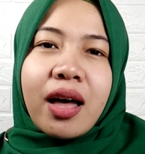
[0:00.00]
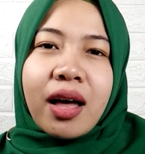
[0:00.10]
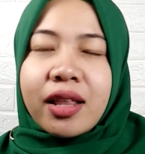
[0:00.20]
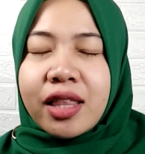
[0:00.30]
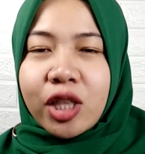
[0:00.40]

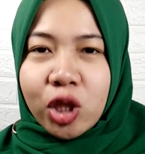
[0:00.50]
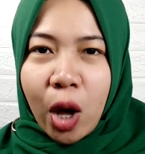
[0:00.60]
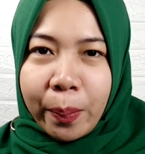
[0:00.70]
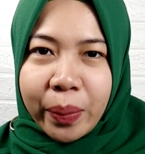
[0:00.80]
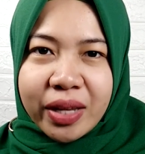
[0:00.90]
the
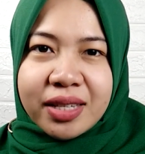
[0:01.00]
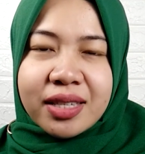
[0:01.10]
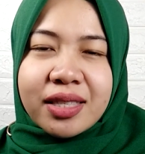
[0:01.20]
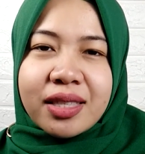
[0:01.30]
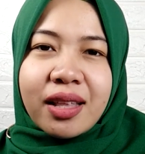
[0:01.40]

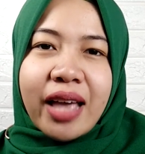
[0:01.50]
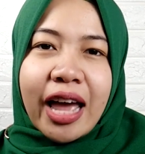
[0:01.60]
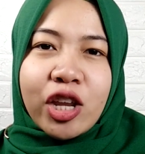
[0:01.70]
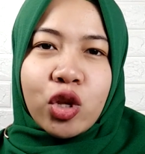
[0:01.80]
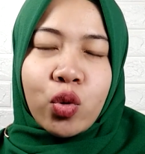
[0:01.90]
topics,
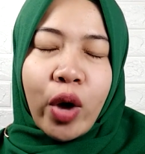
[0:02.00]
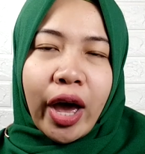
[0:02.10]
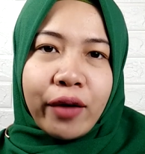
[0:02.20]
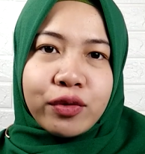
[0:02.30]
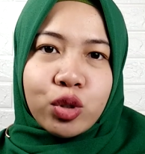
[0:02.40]
and you
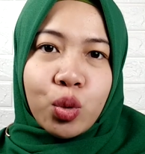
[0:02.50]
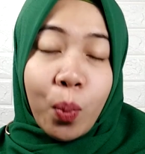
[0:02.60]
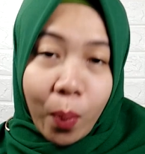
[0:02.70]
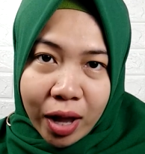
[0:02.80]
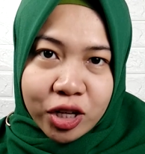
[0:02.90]
have to
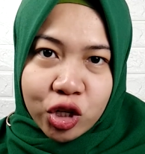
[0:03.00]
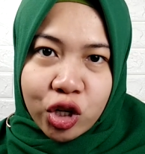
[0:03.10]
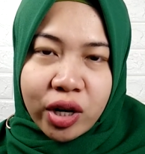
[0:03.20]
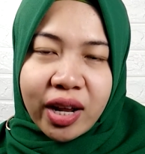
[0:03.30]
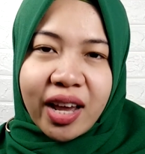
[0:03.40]

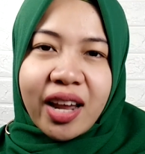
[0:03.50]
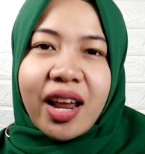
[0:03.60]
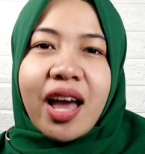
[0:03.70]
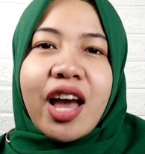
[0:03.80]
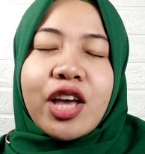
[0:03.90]
master it.
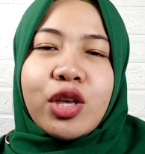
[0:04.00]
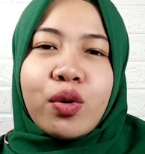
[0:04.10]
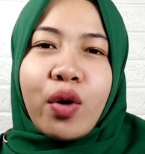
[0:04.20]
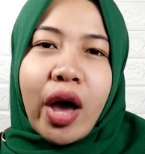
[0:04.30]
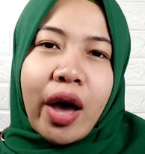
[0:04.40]

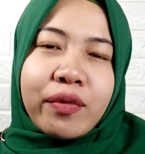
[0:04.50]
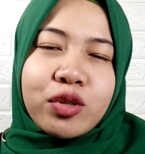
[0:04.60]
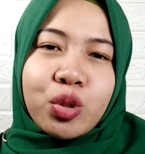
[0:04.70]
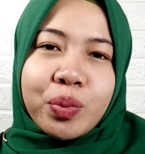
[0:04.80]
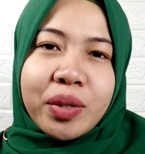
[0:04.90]
You
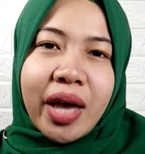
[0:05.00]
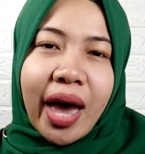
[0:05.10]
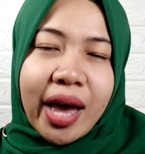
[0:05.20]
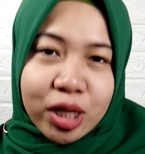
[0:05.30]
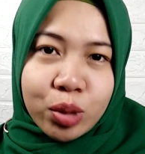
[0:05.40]
have to be
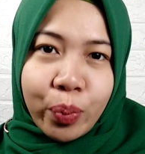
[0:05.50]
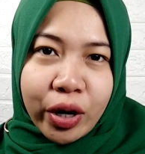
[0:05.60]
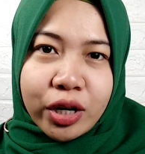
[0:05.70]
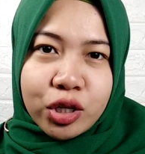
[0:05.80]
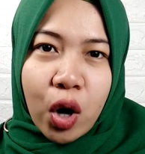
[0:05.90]

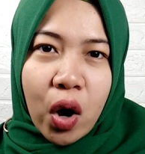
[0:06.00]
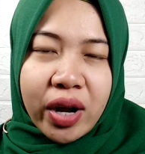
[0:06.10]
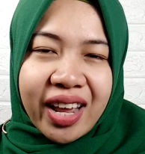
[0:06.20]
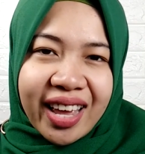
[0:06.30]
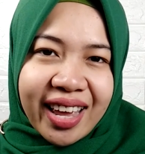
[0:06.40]
expert
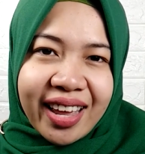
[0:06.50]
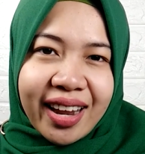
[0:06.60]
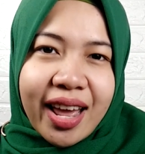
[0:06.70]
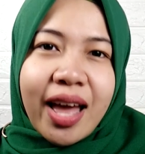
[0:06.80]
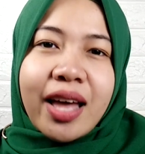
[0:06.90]
on
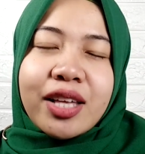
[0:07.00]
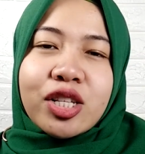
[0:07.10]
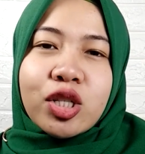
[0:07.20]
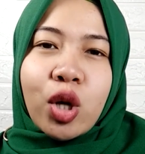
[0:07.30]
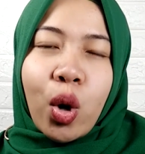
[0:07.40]
it.
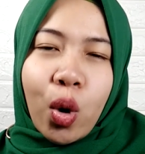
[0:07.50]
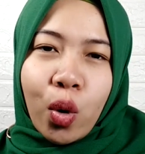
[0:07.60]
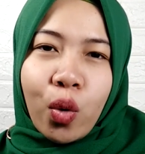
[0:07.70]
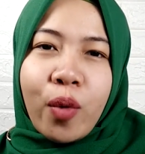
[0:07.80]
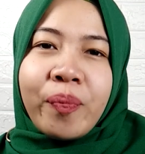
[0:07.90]

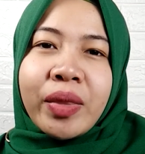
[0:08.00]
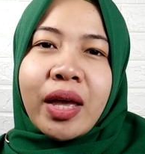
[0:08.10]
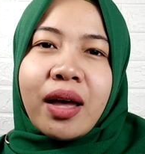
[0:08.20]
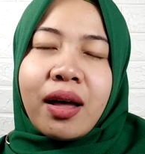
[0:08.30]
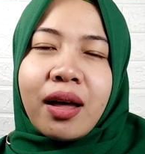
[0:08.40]
So
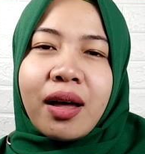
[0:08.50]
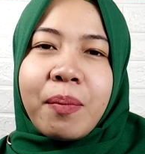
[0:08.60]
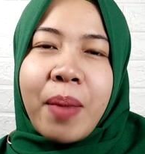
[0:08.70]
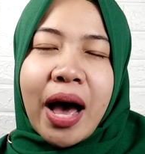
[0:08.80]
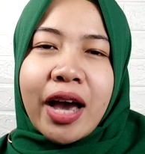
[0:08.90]

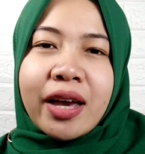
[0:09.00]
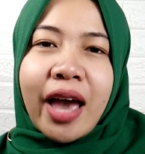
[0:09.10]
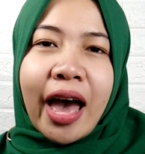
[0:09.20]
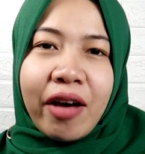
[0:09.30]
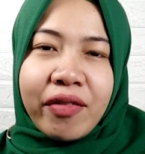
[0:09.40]
by
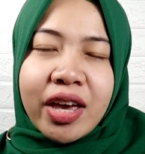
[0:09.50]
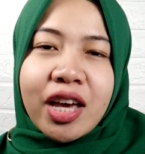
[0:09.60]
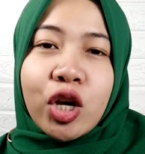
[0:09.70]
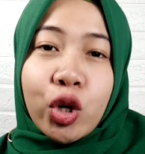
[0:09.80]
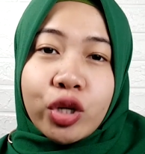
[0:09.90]

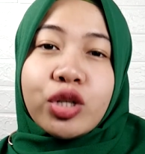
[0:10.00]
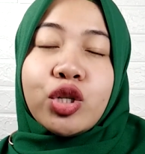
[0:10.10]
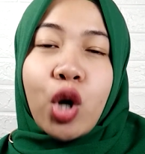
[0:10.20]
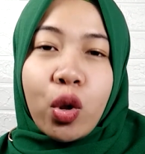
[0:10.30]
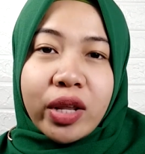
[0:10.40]
having good
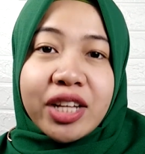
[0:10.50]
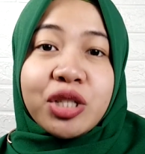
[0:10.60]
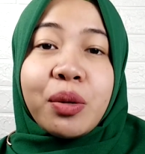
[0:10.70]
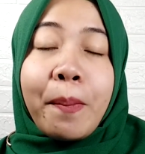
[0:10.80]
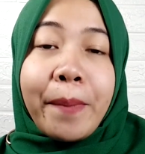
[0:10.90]

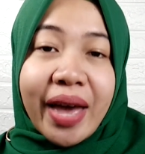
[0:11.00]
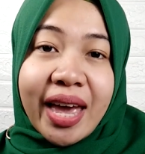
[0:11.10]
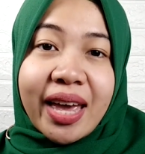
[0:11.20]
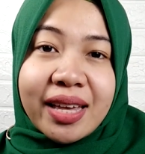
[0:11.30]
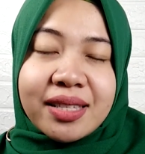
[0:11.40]
knowledge
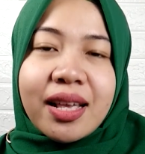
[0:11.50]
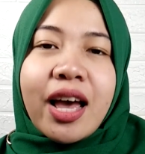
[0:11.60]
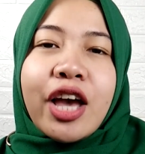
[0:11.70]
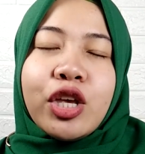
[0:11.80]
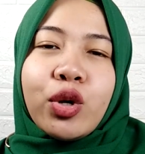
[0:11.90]
base,
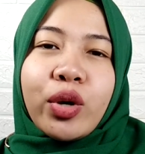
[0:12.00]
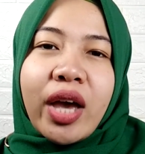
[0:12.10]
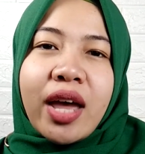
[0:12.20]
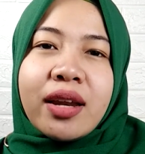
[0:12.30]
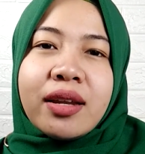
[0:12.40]
you
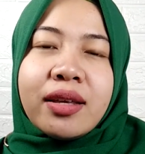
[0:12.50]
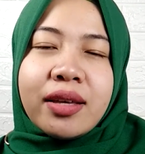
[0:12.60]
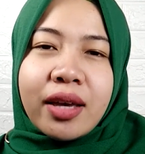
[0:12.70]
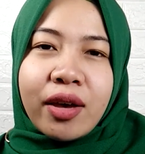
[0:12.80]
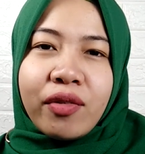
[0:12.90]
can
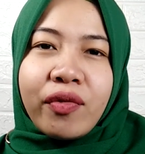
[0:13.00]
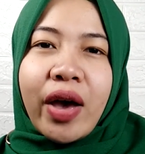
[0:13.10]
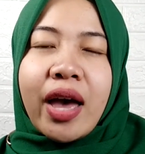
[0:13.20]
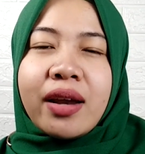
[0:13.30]
give